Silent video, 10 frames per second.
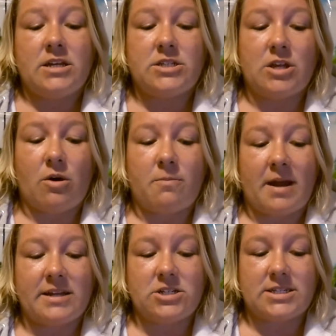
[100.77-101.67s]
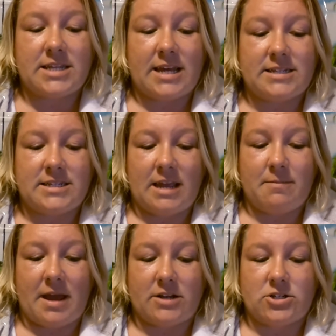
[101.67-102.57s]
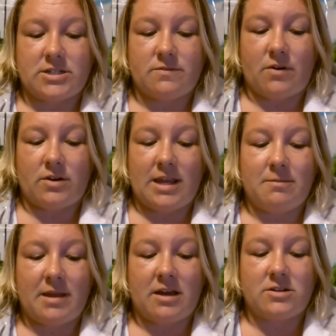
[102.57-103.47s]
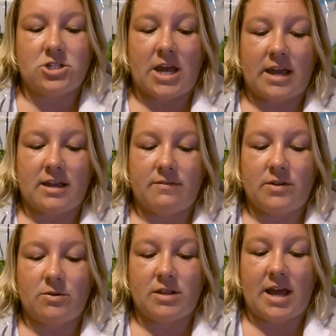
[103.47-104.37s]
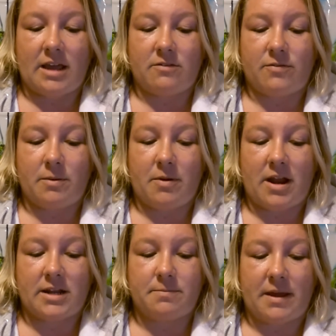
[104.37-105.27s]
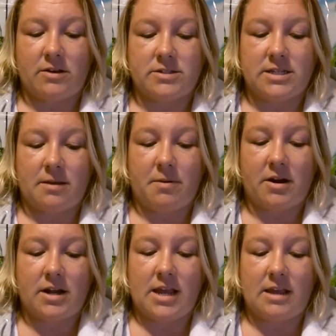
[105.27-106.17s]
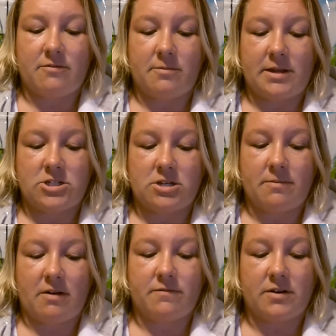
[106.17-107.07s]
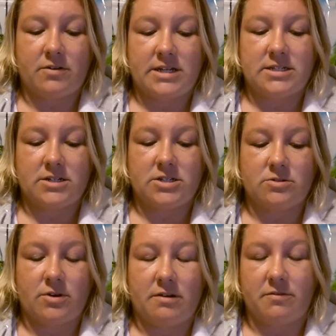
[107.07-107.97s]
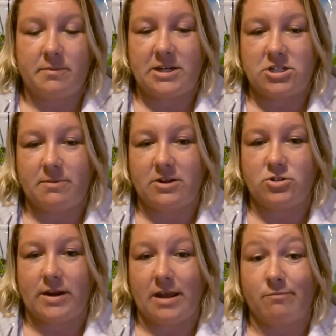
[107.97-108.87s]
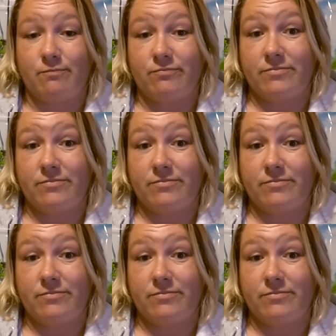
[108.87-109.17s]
So mine just says name, address, phone, email. Check if you would like free product by hosting a party, information about fundraisers, or information about joining.